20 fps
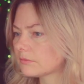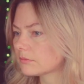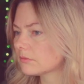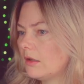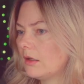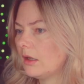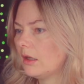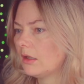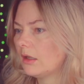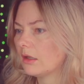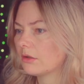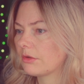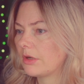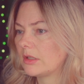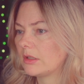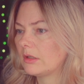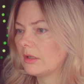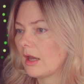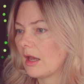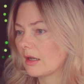Then I
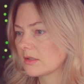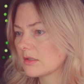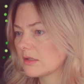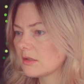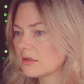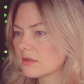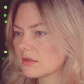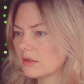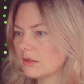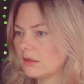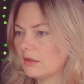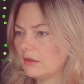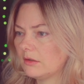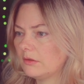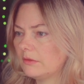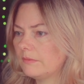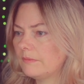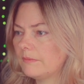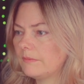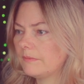create an axis
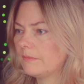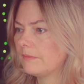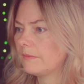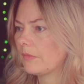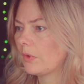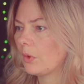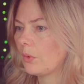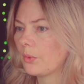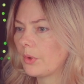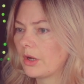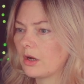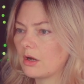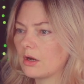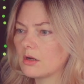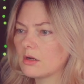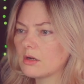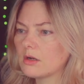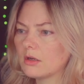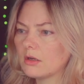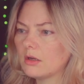uh,
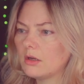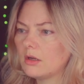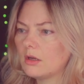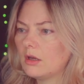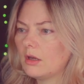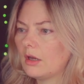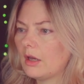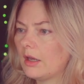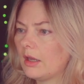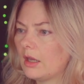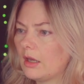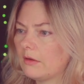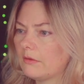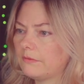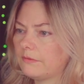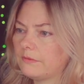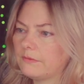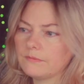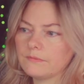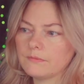where I have